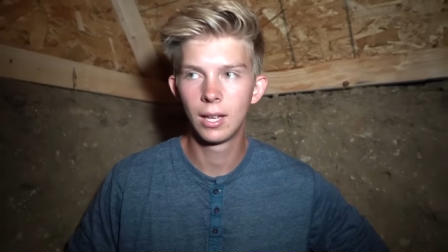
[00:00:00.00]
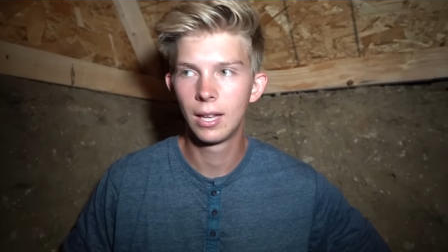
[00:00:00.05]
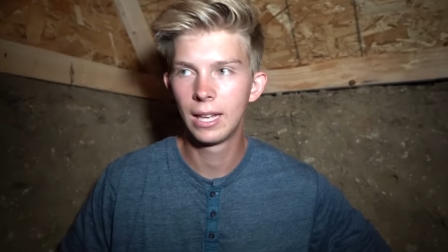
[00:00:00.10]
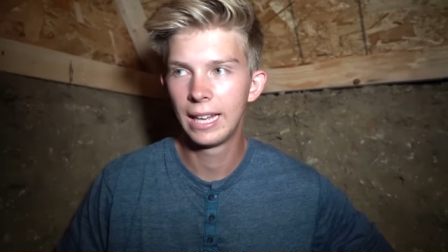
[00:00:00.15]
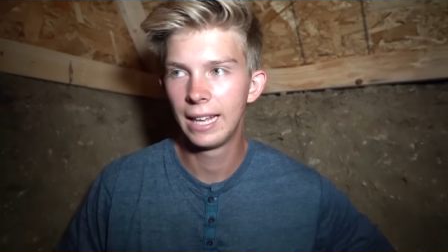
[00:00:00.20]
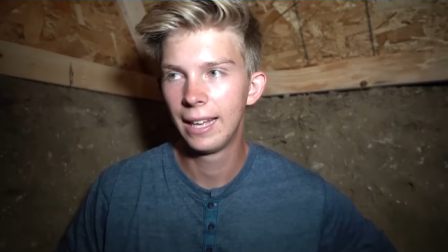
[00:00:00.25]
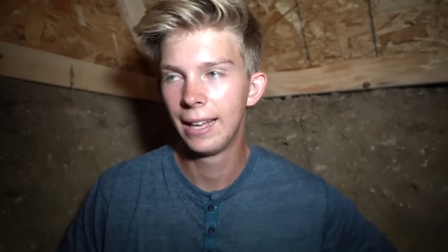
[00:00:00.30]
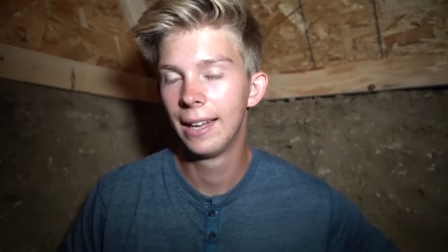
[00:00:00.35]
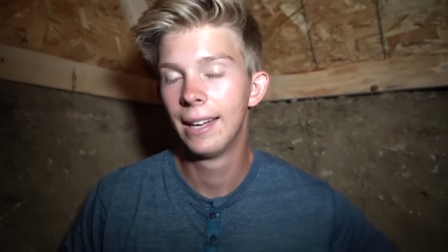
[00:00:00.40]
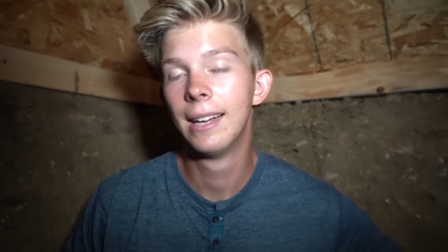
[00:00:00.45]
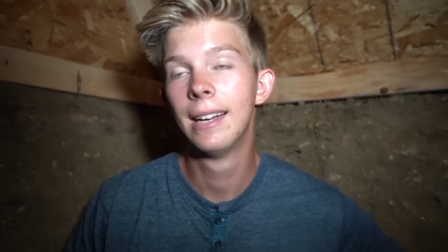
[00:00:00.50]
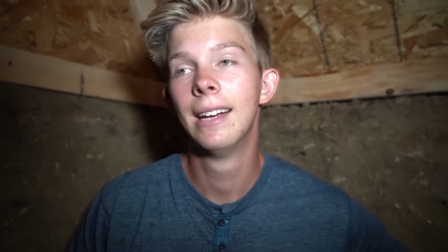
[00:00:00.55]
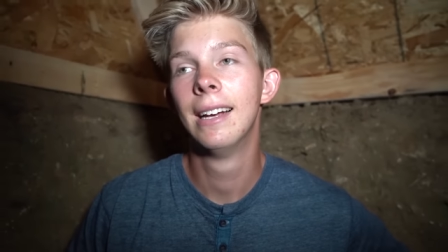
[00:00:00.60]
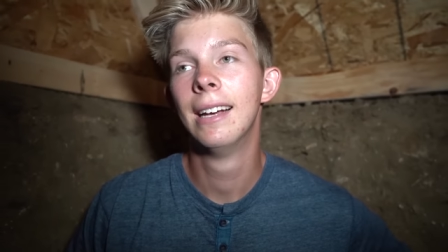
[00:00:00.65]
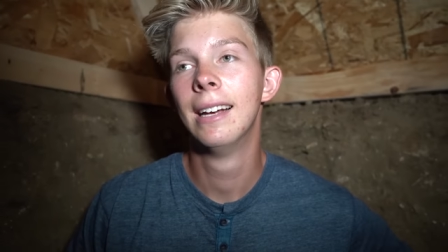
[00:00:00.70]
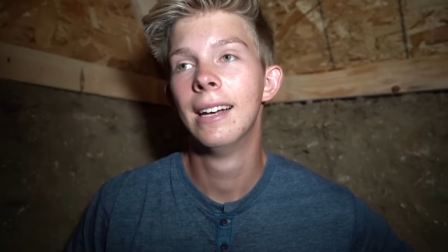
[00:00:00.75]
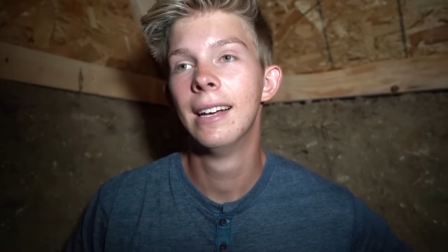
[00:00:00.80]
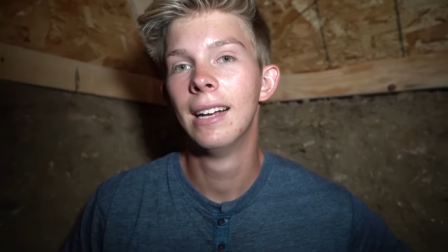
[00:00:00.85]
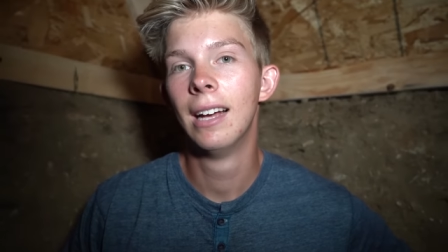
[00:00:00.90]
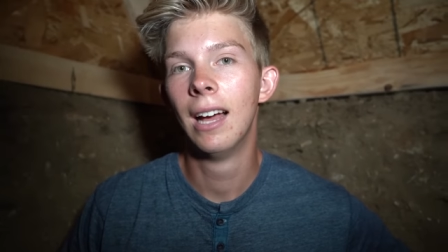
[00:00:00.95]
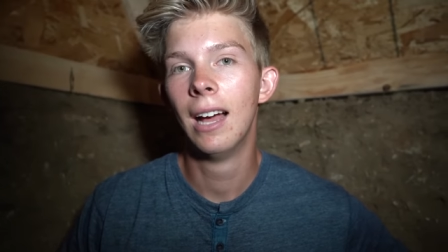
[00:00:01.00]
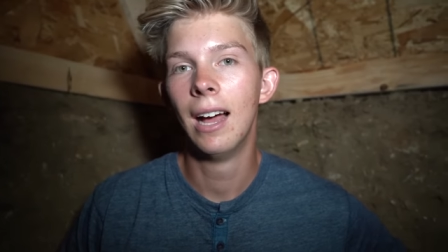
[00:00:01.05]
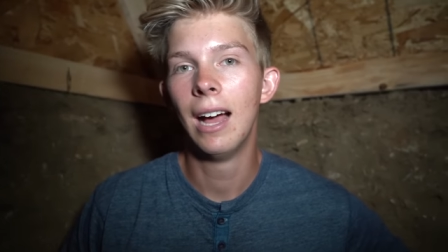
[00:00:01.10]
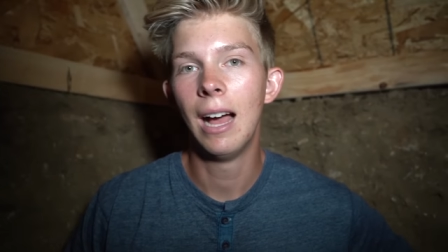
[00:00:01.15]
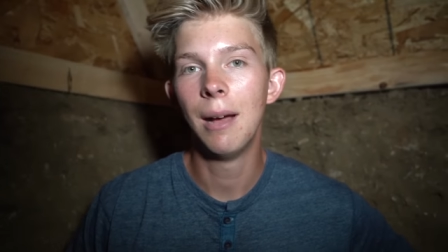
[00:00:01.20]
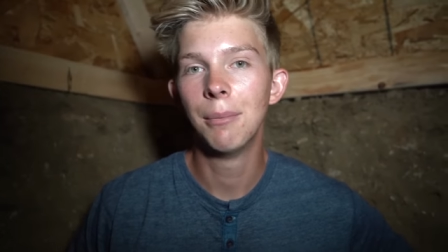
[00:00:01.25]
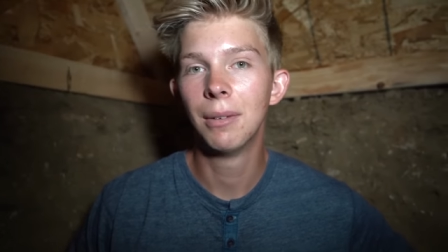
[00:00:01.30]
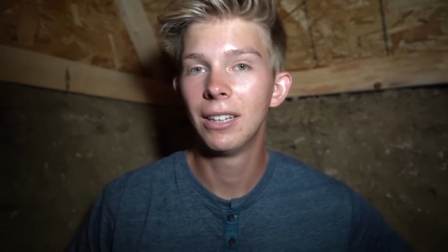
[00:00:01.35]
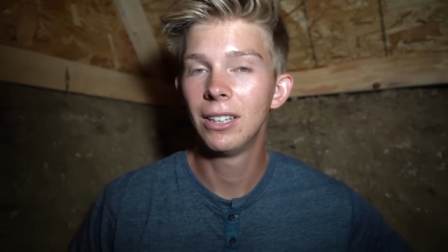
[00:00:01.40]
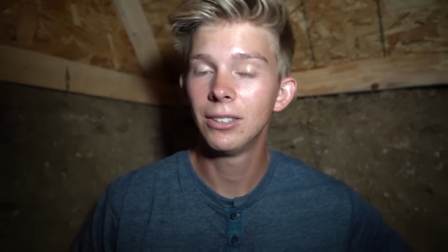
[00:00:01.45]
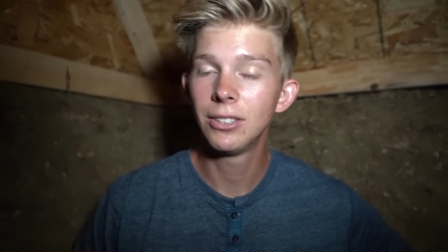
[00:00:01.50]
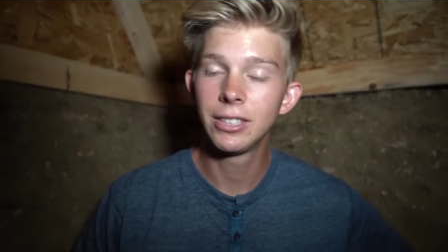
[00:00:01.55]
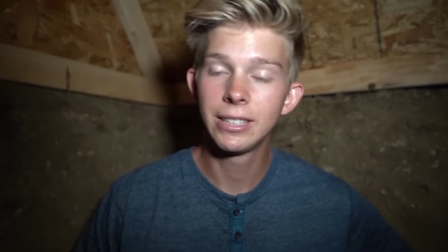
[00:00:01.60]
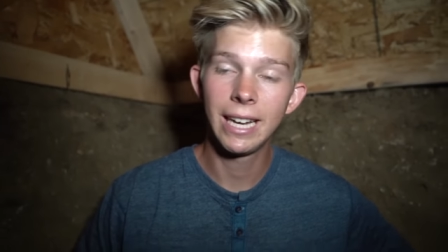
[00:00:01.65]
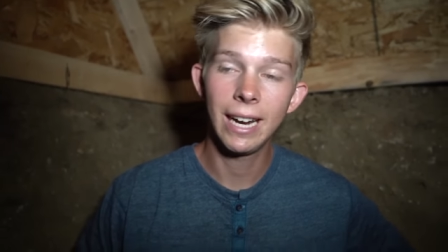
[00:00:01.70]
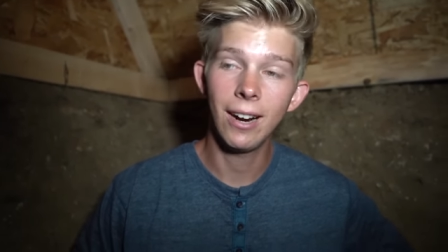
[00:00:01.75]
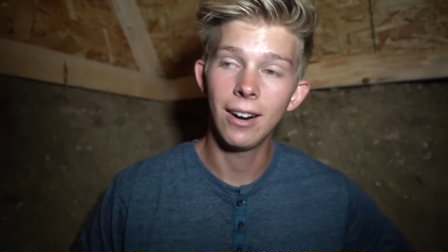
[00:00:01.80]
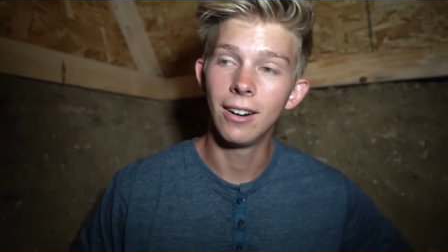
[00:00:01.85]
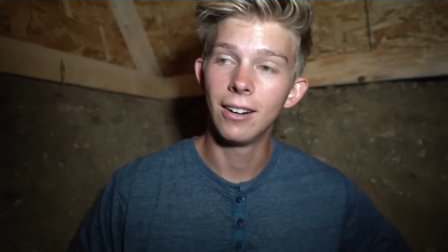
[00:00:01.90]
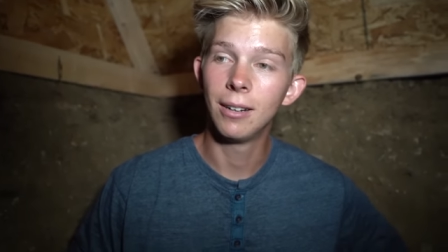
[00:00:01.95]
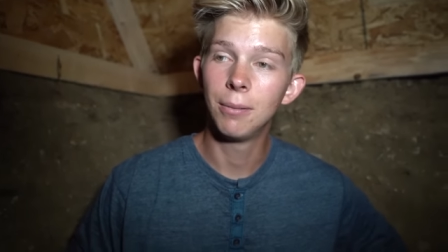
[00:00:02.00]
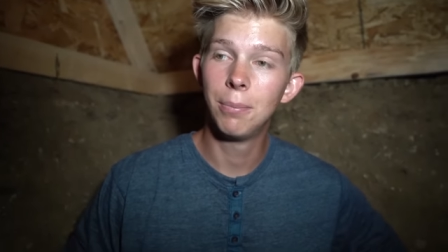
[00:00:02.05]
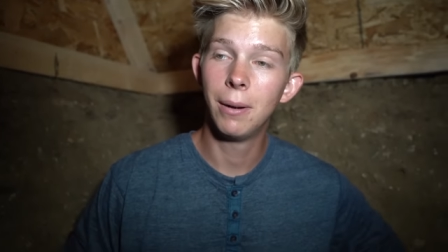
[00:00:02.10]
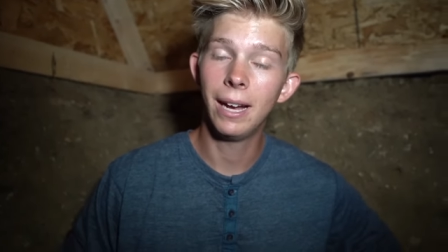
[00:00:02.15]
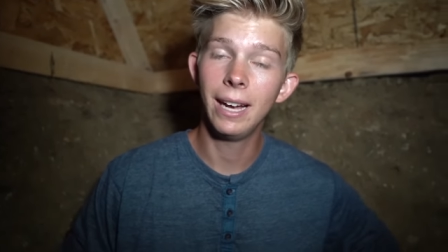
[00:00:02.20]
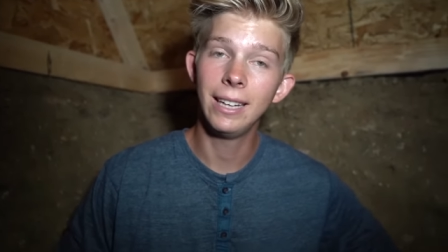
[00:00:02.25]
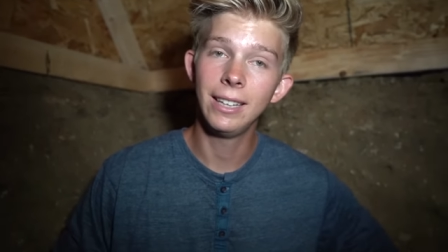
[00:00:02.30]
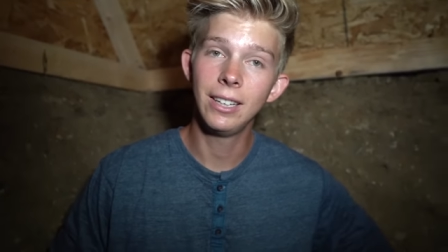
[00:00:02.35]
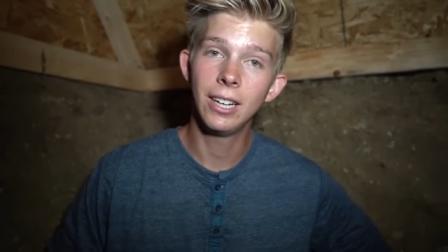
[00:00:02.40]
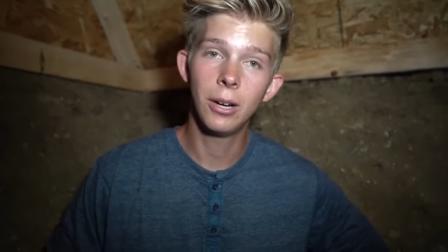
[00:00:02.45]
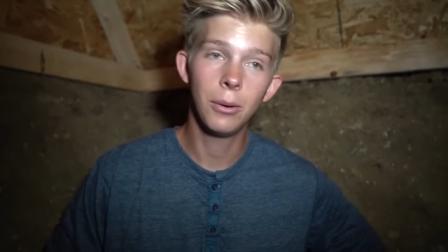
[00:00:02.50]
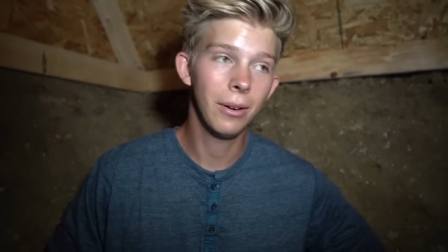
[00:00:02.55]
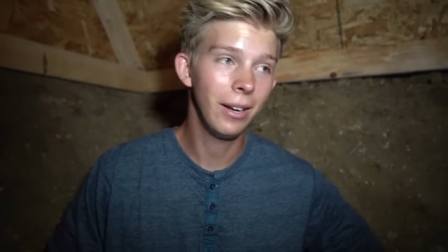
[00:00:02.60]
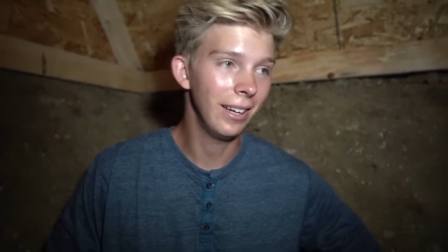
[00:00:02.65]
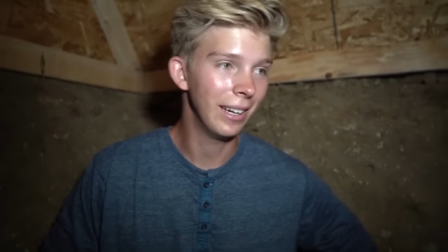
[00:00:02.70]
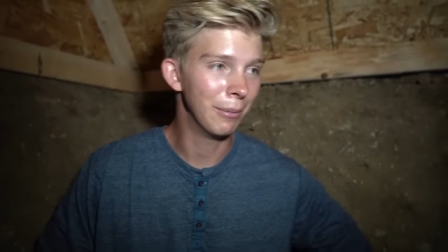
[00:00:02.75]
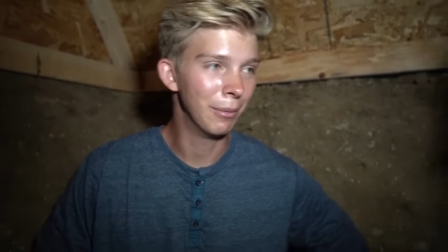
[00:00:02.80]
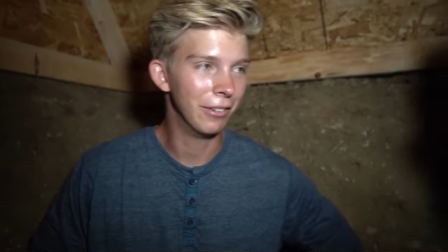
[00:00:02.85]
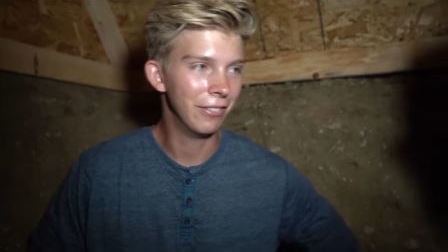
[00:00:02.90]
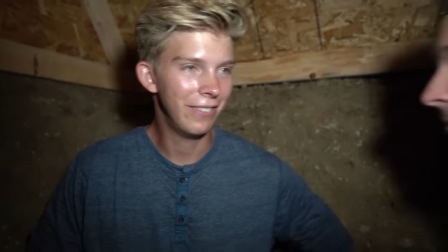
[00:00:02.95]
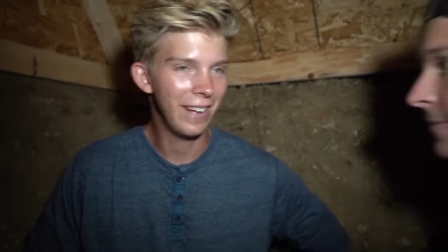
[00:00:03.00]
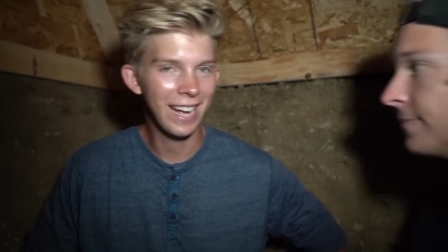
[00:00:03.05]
first. Are you scared, bro? I'm a little scared, but you know what? I'm a